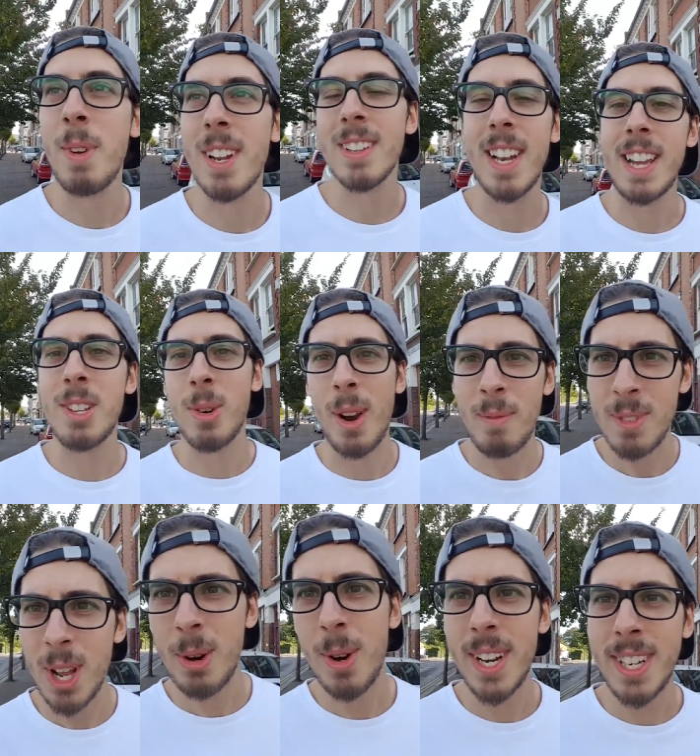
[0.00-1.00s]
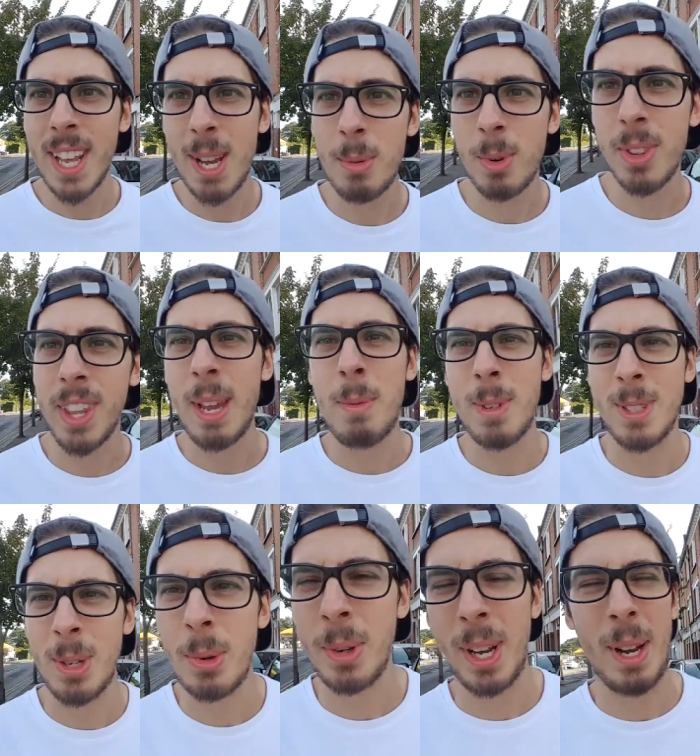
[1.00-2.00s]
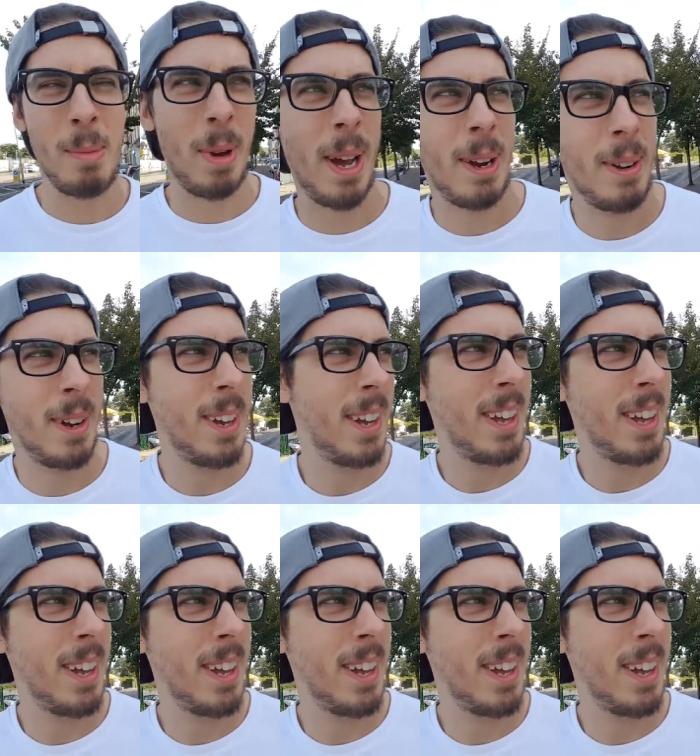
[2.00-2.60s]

minutes later I have no idea what they were talking about.